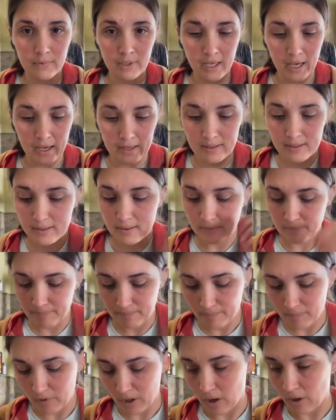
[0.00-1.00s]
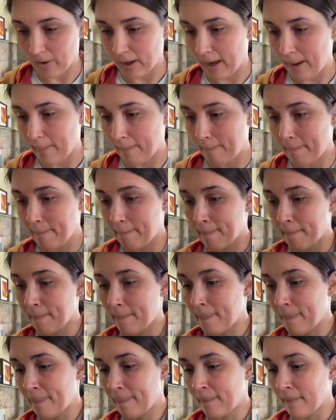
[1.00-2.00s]
Yes. Okay.
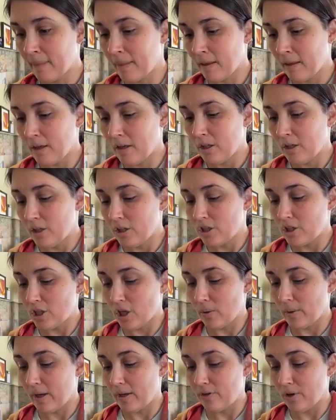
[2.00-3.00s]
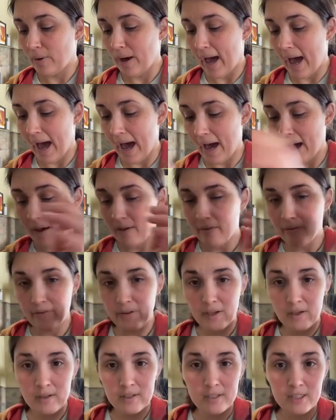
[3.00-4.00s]
So if you
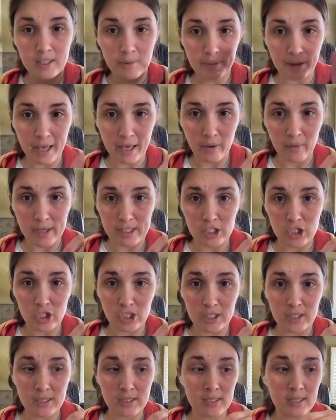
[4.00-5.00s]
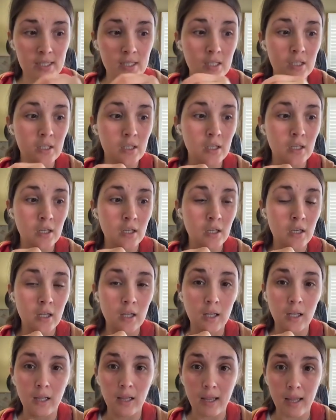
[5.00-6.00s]
have supply questions,
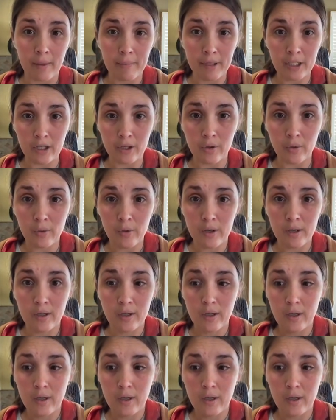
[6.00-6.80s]
let me know.